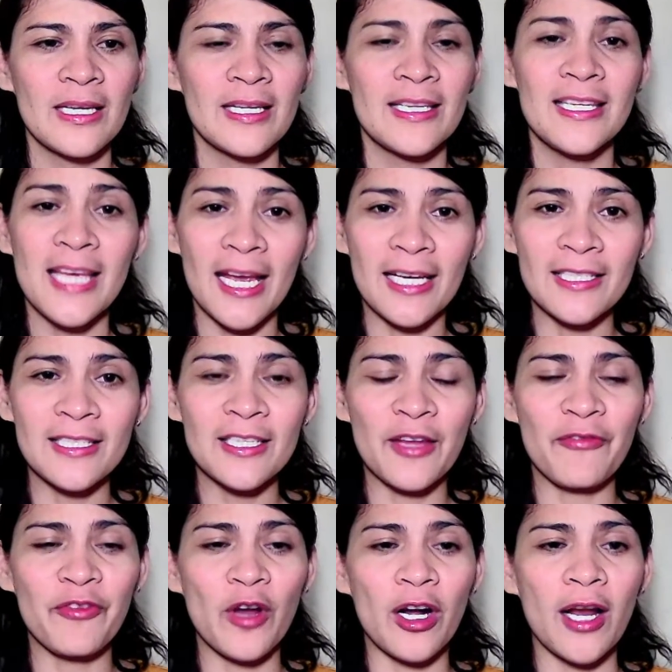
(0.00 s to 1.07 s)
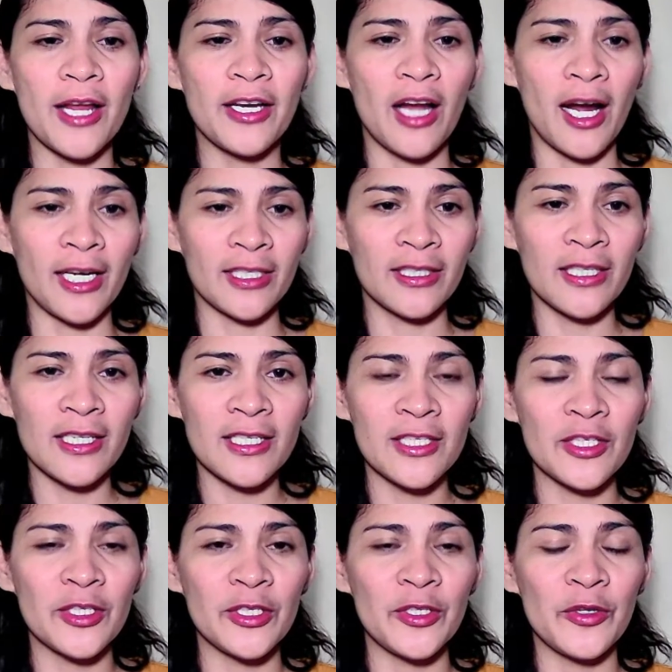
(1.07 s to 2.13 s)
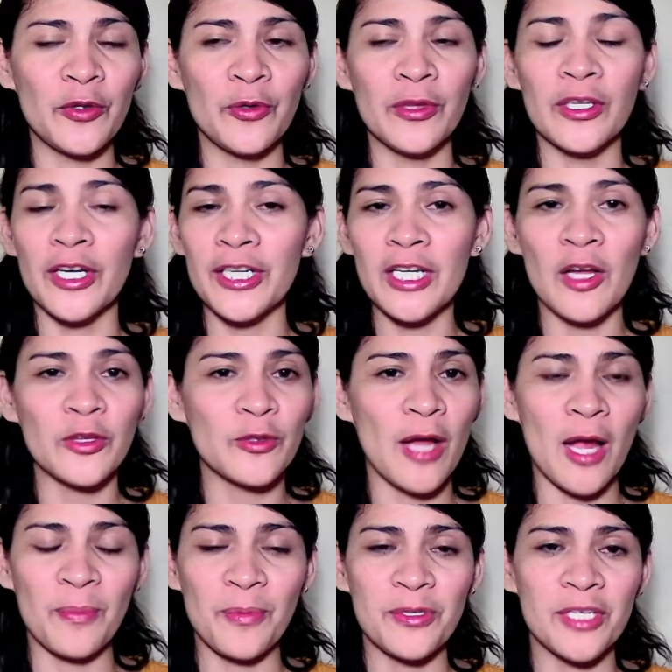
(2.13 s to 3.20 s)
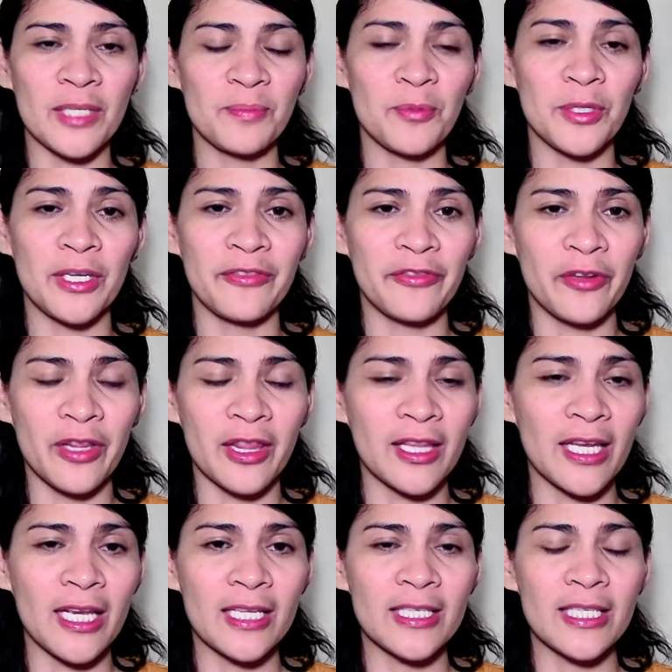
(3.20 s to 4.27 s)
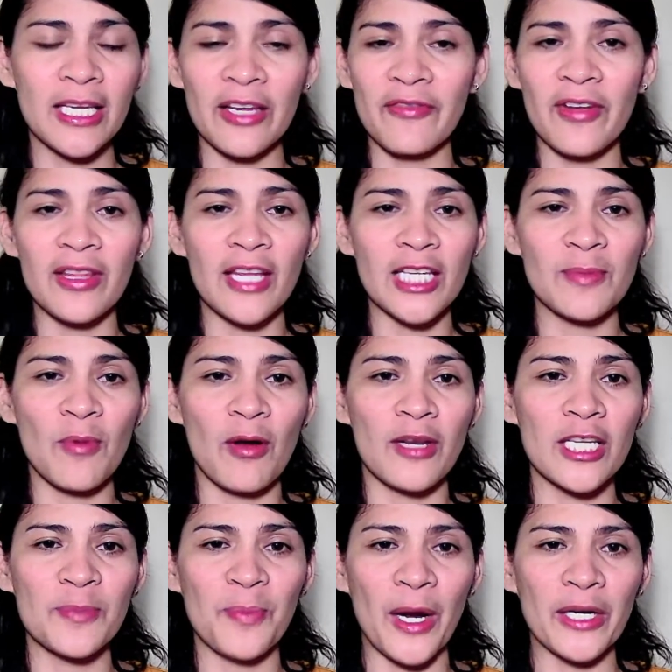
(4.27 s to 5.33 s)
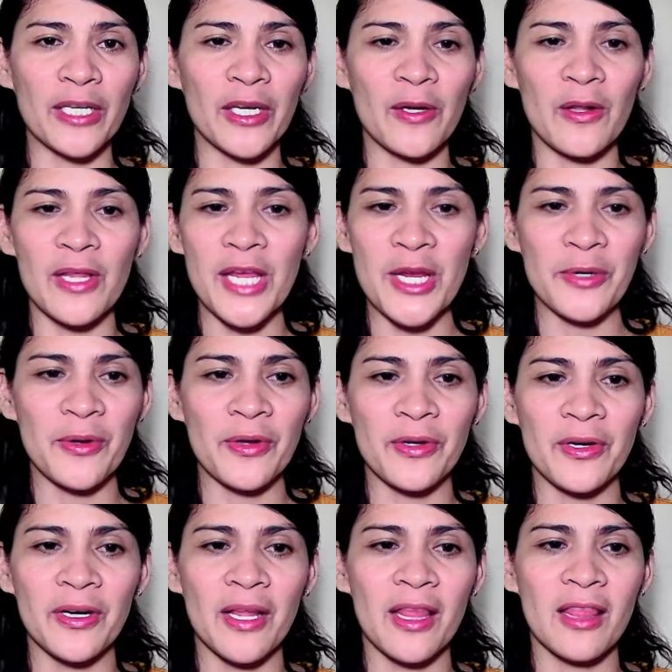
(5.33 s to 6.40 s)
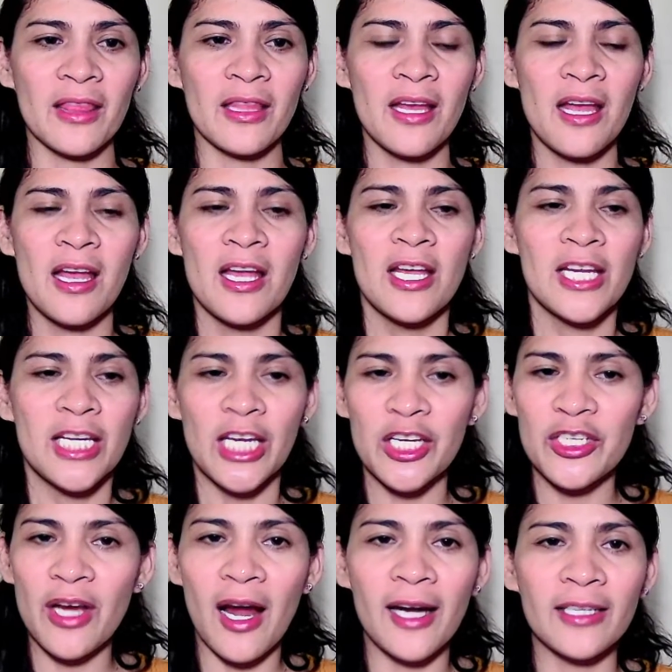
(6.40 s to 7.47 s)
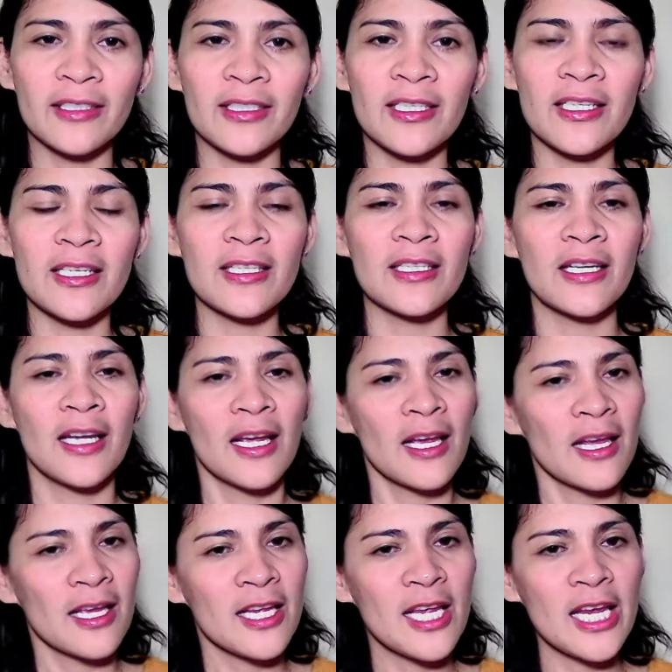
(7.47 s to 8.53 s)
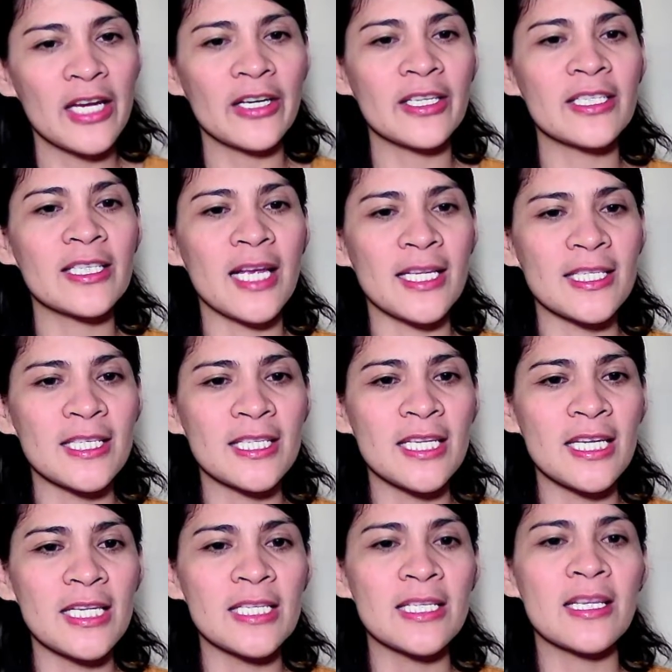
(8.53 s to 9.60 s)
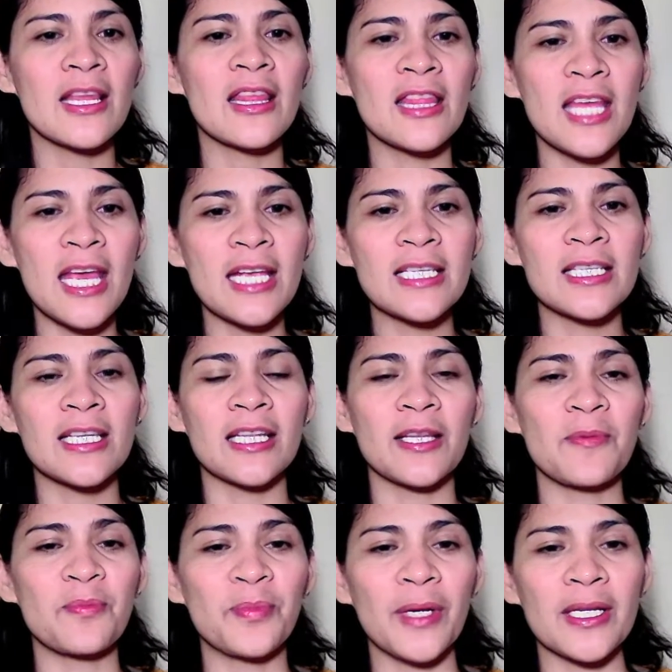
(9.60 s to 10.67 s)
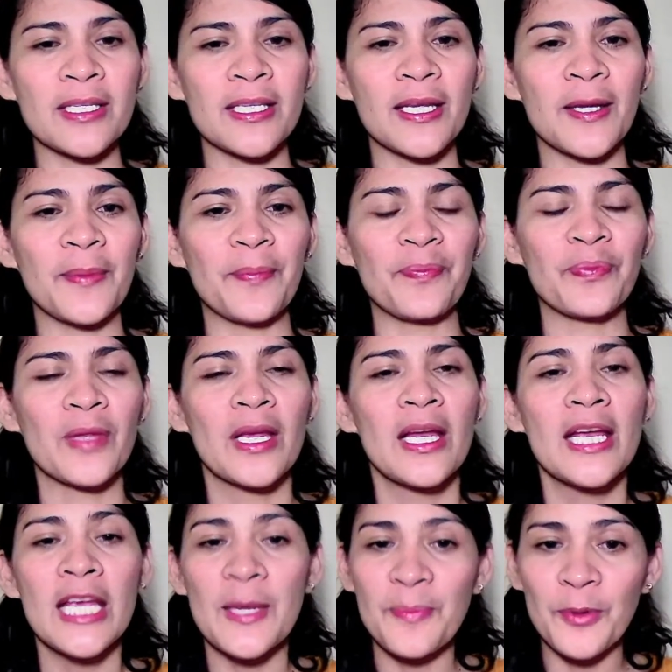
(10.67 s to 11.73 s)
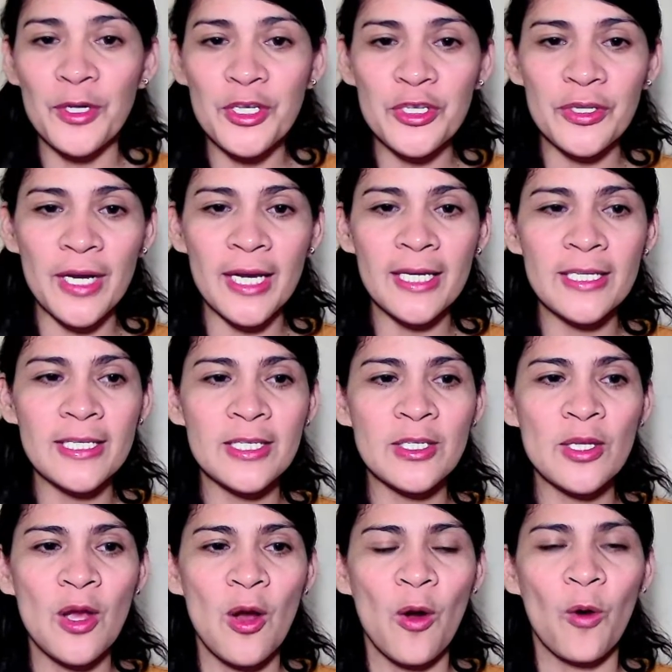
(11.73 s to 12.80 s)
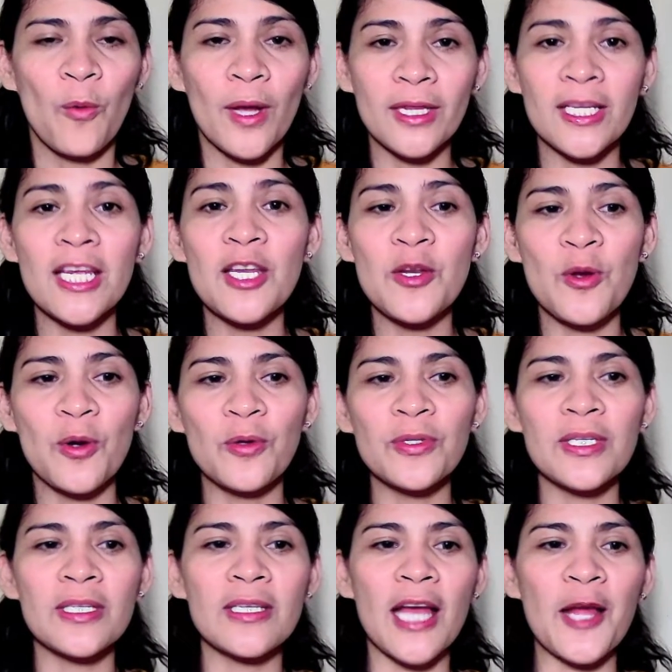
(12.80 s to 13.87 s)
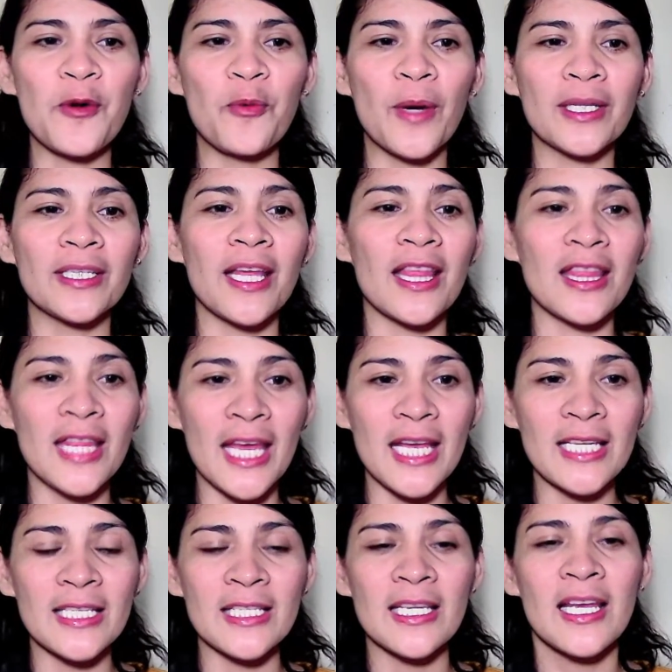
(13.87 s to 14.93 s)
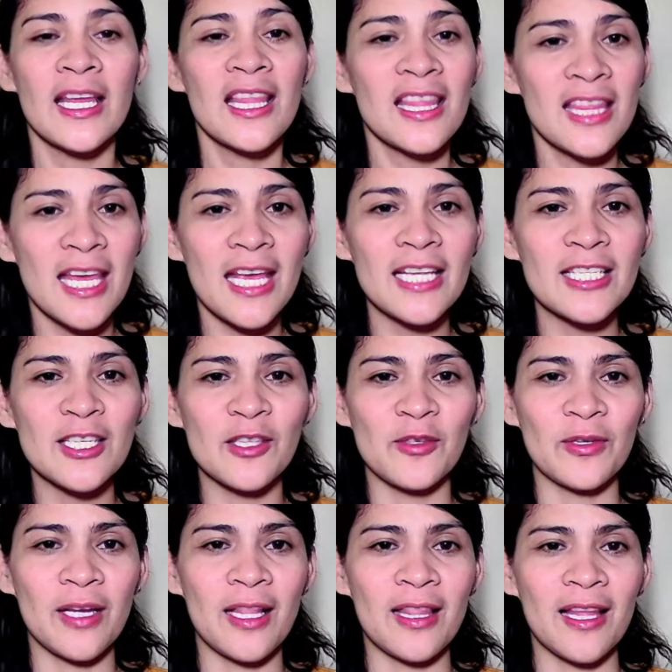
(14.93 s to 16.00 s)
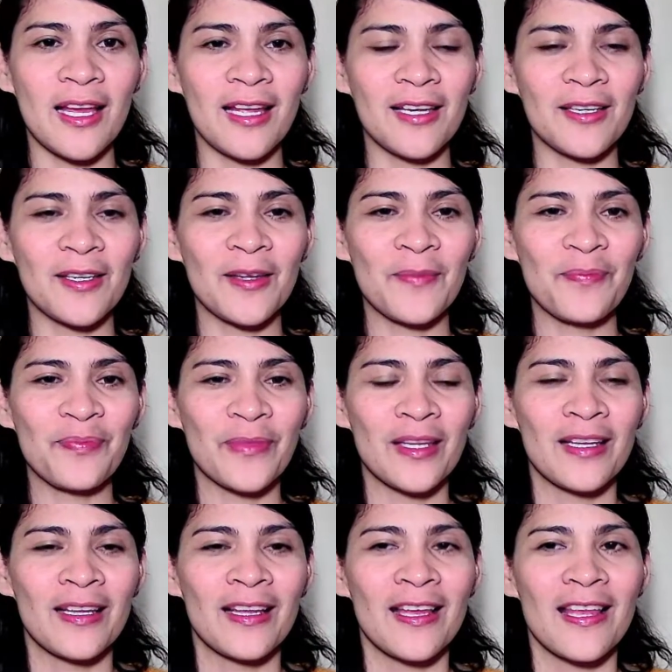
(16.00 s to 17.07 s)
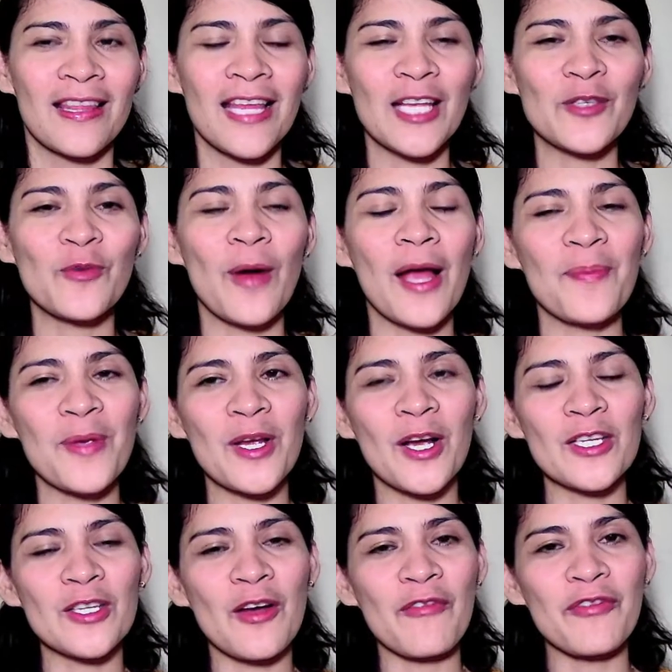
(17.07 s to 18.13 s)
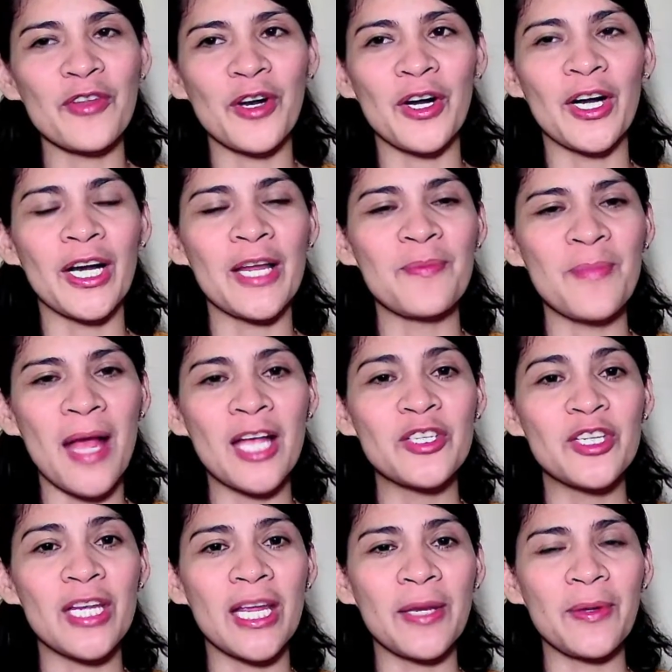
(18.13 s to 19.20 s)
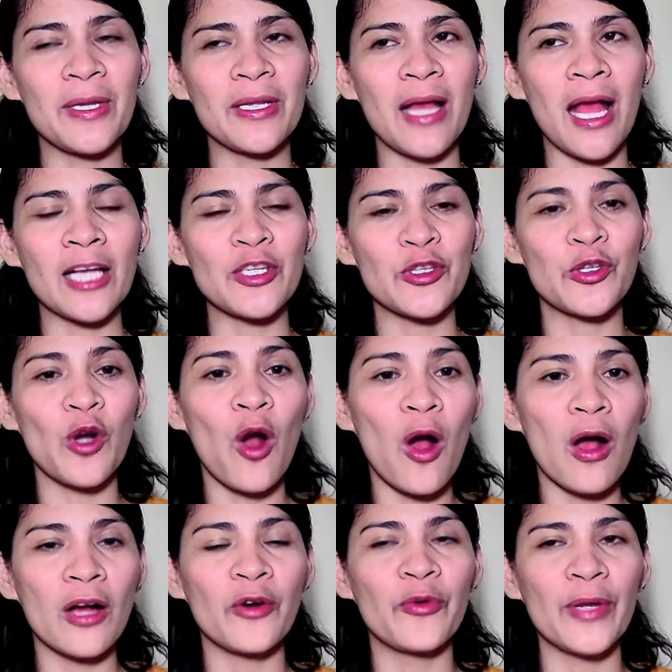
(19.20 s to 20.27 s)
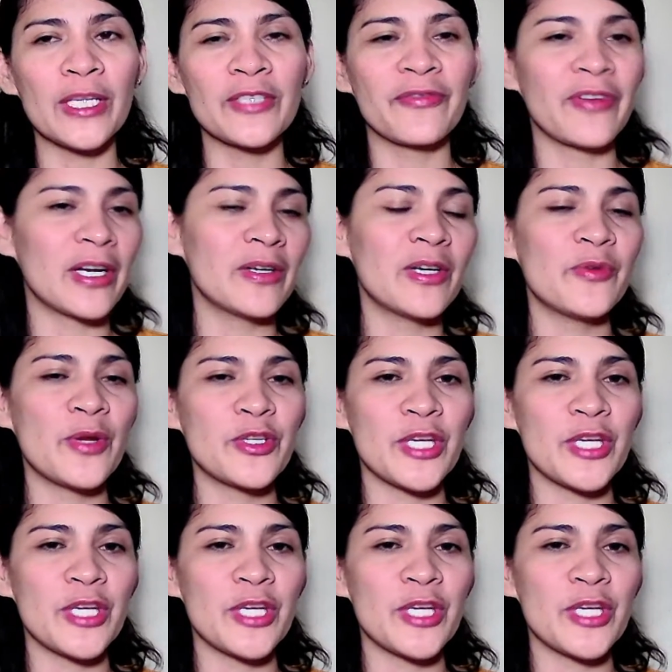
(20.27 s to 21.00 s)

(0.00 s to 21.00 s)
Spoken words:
Yes, if you are an artist, you learn how to appreciate beautiful things, even the smallest particle here on earth. Each artist hears and sees things that impress him. He portrays what he knows and what he thinks things look alike. That's why, because of their strong, rich, very rich